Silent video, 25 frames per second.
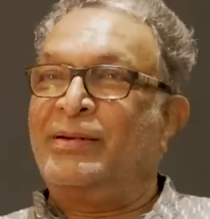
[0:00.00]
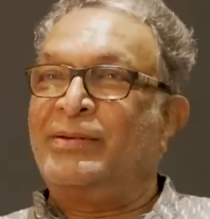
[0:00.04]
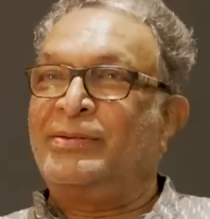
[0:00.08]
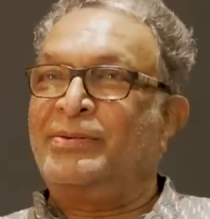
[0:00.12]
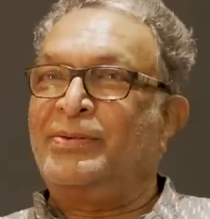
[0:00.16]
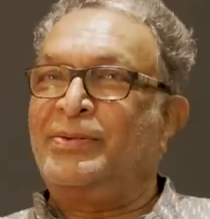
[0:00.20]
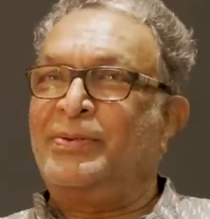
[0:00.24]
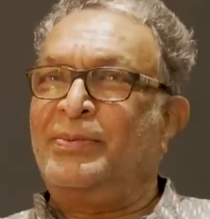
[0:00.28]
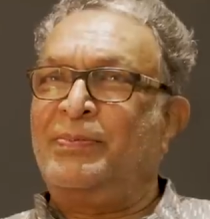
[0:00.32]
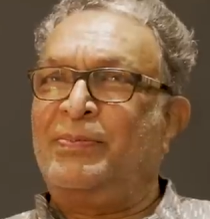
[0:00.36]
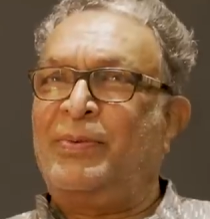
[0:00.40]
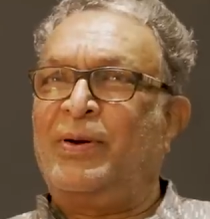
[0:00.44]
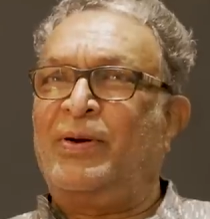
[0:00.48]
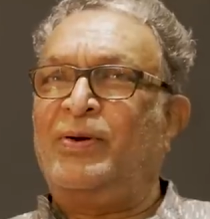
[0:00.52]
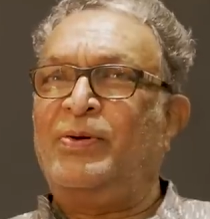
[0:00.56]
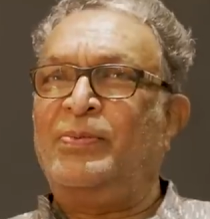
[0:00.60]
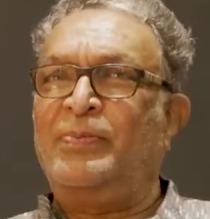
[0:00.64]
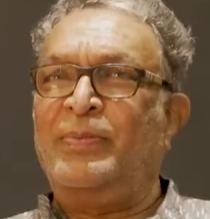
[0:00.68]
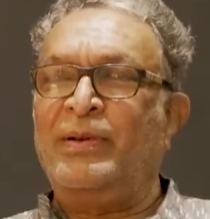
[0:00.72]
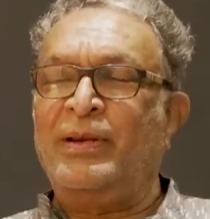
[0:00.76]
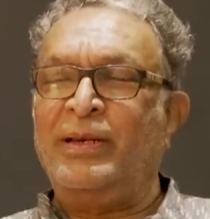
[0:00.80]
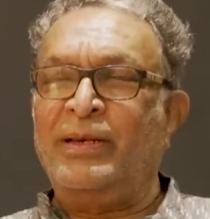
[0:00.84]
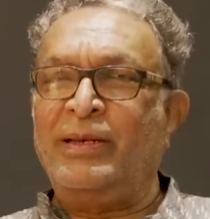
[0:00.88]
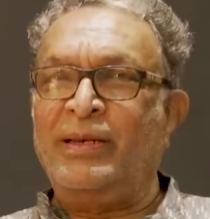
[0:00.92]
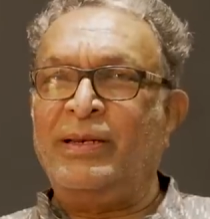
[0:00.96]
The
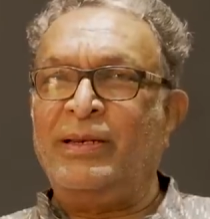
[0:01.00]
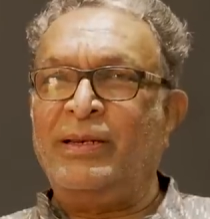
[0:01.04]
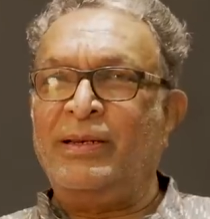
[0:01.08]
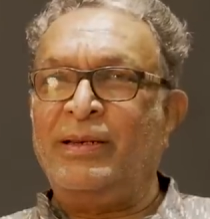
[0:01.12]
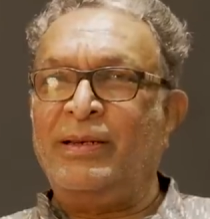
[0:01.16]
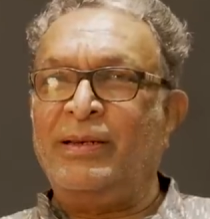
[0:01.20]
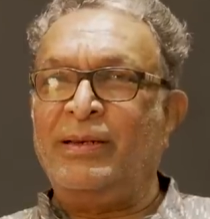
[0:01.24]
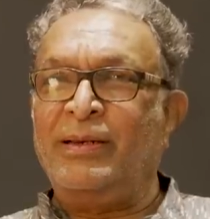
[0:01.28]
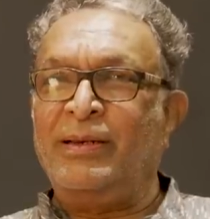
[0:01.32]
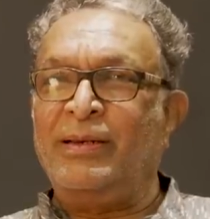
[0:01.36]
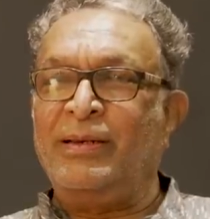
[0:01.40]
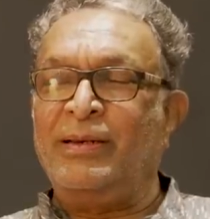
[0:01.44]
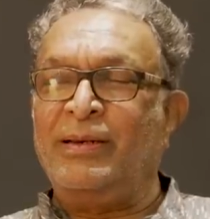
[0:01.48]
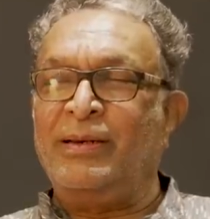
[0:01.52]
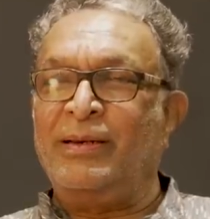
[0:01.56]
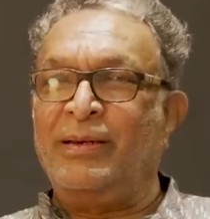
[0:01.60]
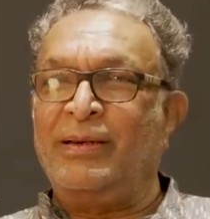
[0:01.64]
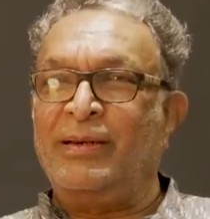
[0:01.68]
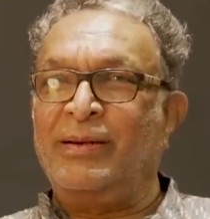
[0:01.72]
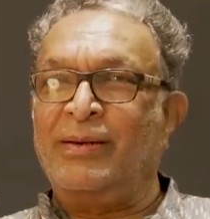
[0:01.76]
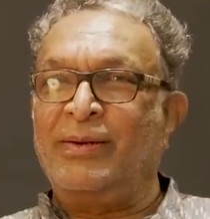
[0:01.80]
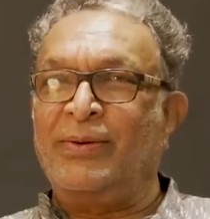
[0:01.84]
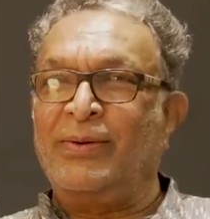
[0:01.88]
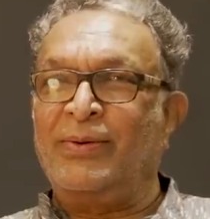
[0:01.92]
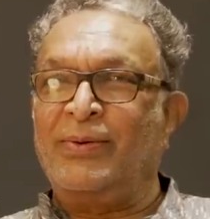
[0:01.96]

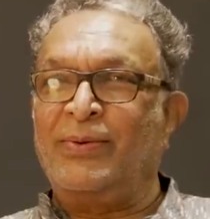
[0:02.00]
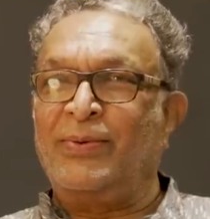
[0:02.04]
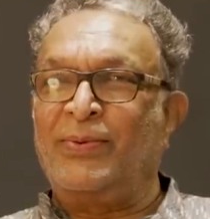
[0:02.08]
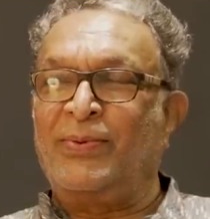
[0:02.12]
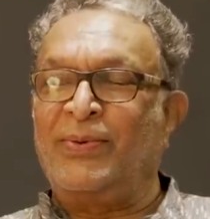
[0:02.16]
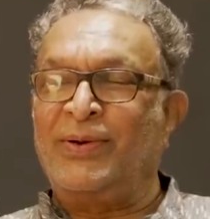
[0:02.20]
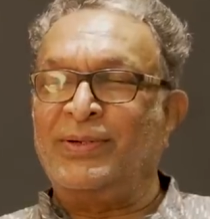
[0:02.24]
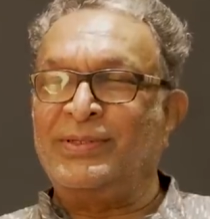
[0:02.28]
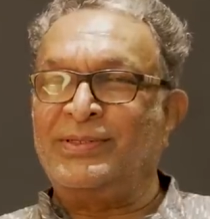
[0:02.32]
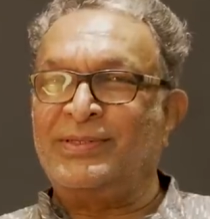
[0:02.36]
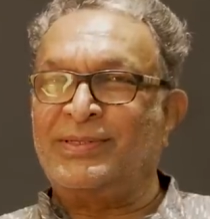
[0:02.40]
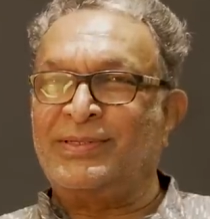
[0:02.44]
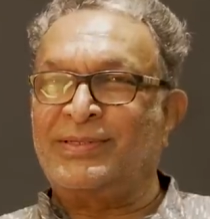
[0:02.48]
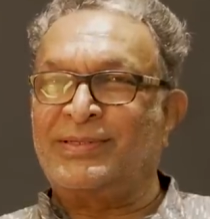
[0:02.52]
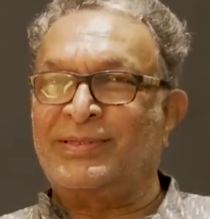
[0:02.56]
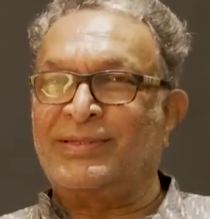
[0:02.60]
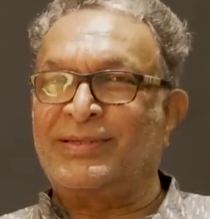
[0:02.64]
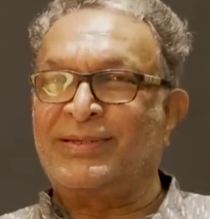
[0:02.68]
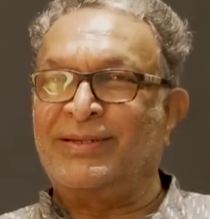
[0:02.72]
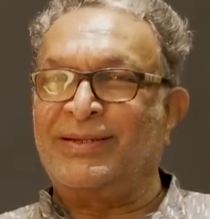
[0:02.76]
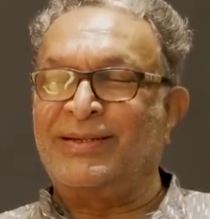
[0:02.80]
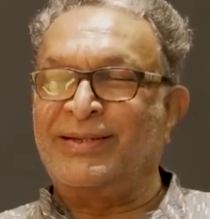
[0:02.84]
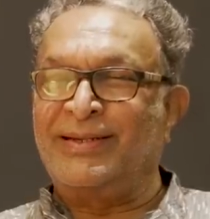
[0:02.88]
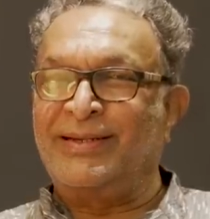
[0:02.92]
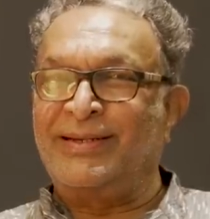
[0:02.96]
Bahubali was,
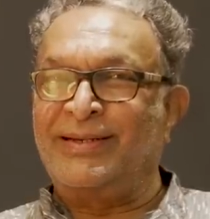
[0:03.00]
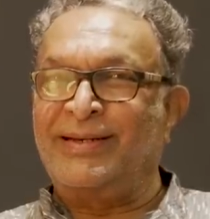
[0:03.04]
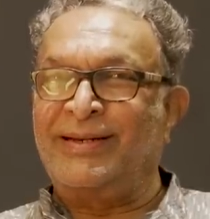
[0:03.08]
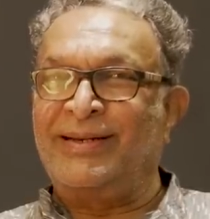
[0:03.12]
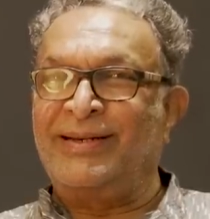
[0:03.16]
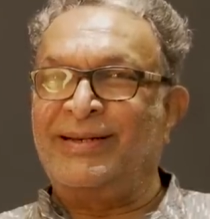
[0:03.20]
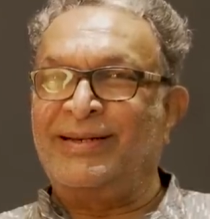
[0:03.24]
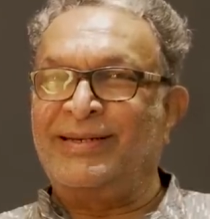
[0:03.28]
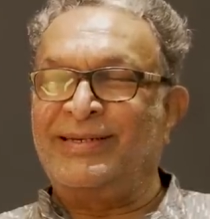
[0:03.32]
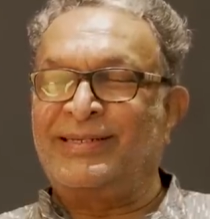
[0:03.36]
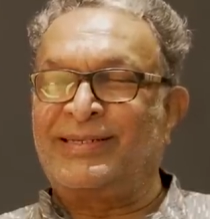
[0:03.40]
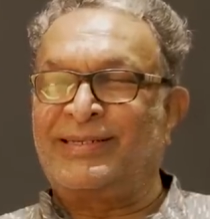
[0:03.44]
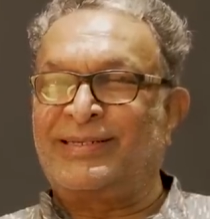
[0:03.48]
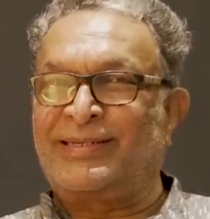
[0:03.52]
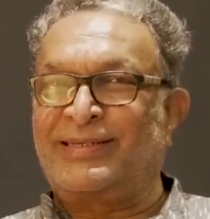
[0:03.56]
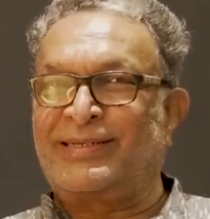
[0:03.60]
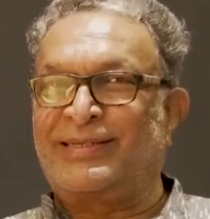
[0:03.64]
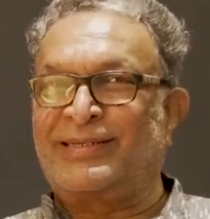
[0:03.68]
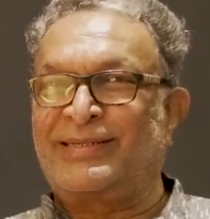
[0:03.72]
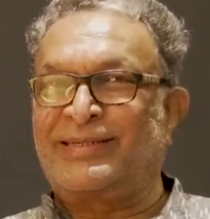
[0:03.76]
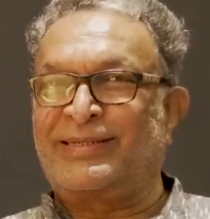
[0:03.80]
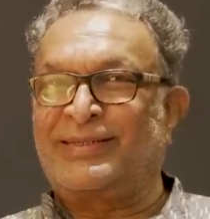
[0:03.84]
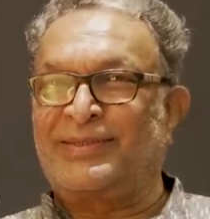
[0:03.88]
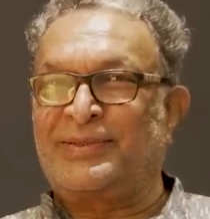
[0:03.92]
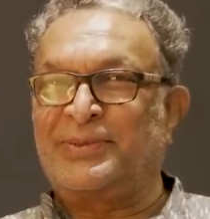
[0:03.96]
it's
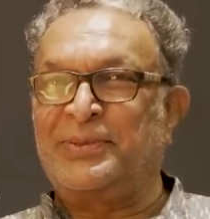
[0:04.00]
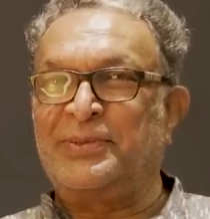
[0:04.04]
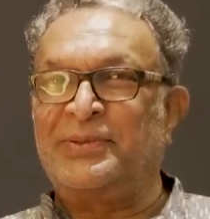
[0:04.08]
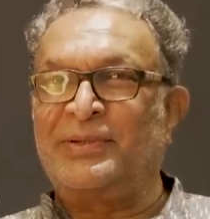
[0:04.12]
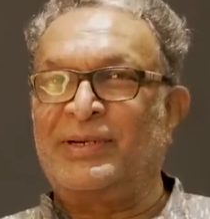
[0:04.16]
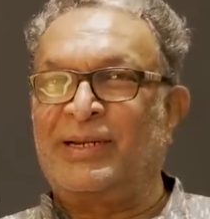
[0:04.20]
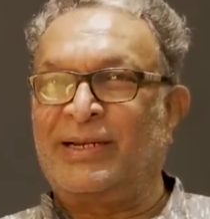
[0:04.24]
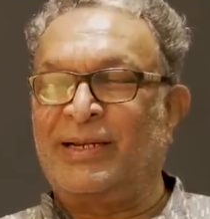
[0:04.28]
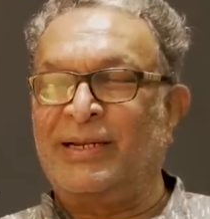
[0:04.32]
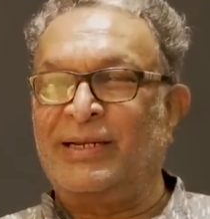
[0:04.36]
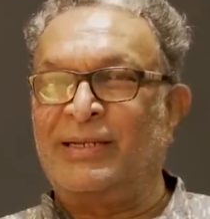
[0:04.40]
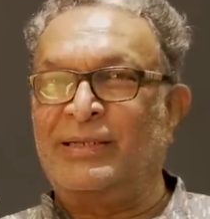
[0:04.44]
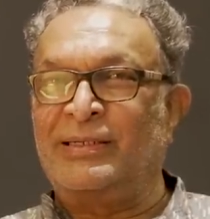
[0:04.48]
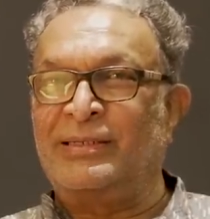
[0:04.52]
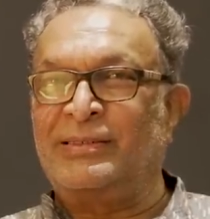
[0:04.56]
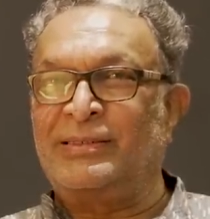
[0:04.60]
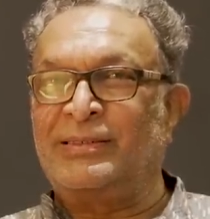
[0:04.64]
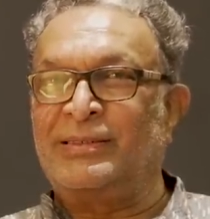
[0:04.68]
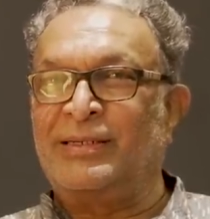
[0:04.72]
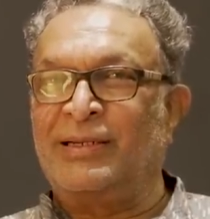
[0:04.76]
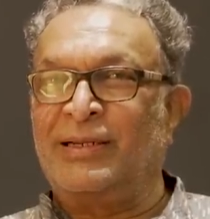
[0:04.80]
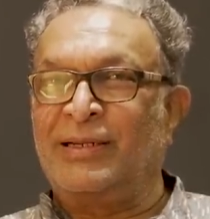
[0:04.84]
so nice.